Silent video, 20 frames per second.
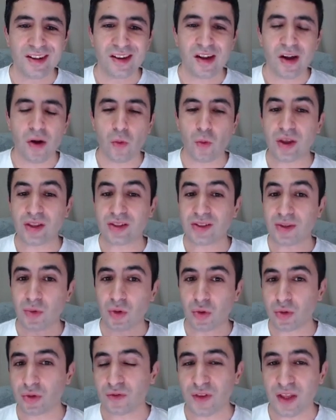with some
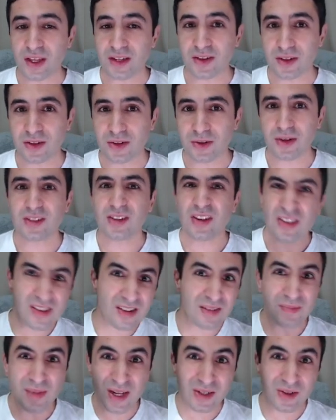cornflakes under it so you
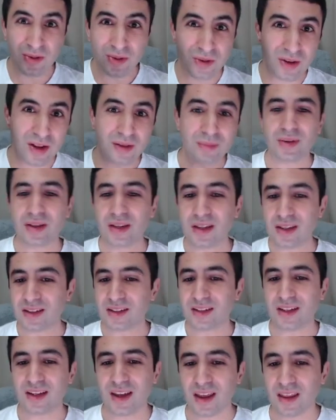can mash it all up and eat
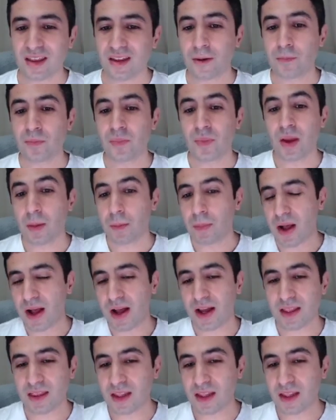it together. Behind the